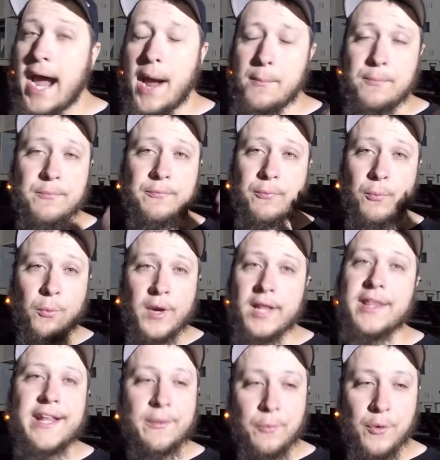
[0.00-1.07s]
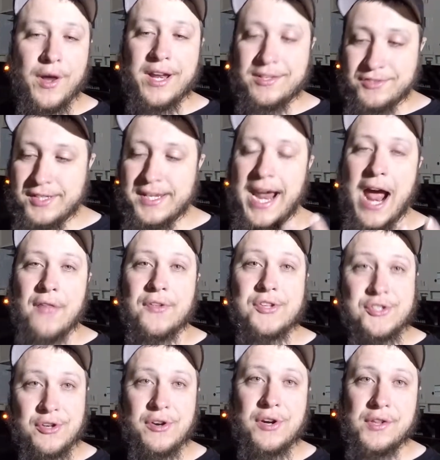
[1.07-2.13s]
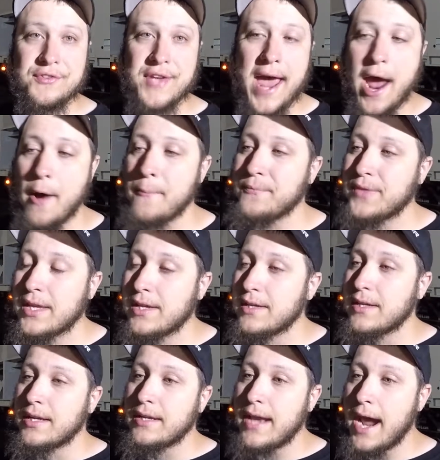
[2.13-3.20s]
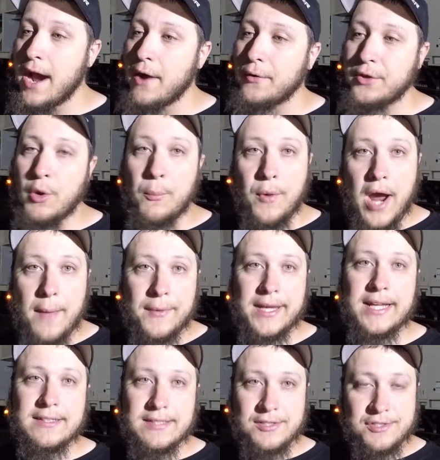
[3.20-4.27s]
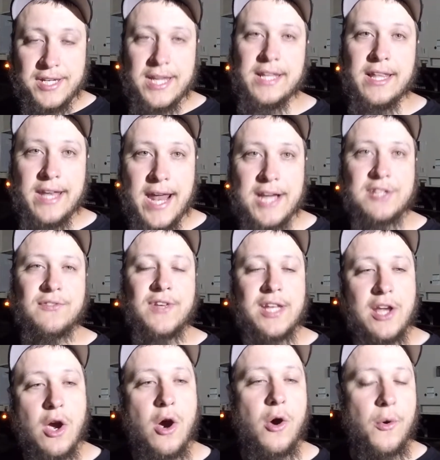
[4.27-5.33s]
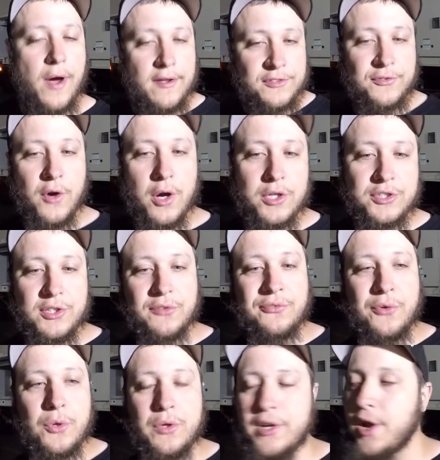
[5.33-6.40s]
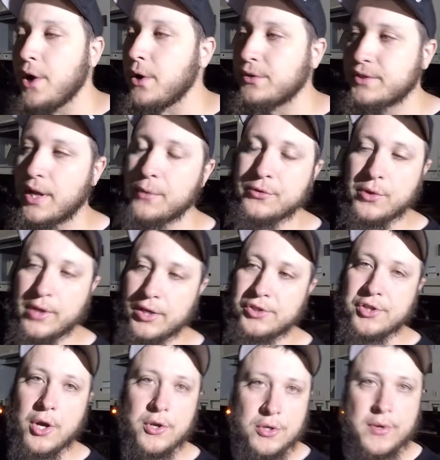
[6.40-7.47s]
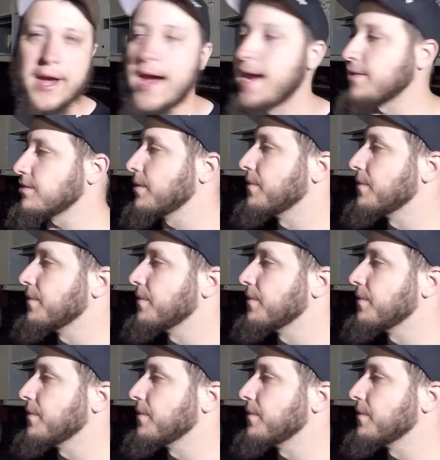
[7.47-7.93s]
I really want to see how this turns out. Now you'll probably get to see it in the next video as far as the food goes. I was going to show you guys.